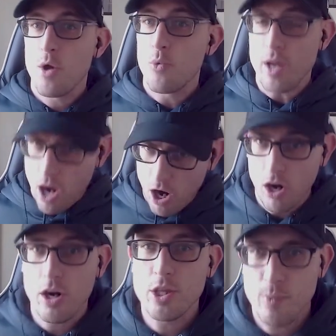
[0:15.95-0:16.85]
we
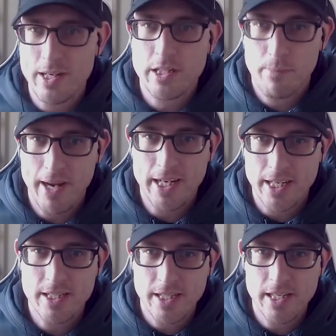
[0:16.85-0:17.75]
are in the
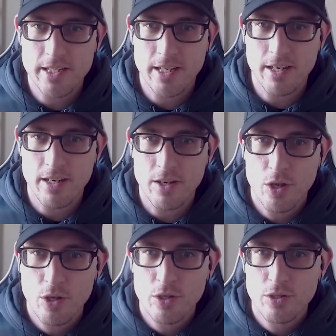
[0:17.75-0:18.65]
WrestleMania season,
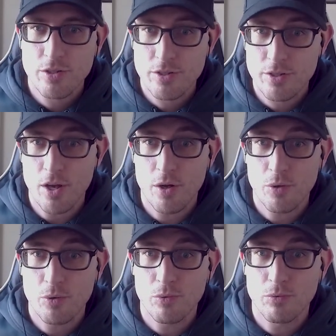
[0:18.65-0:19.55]

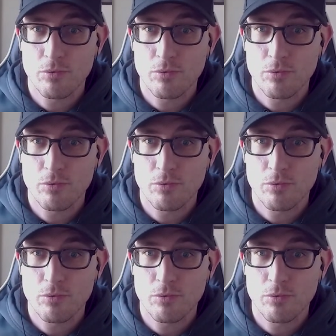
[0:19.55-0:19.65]
so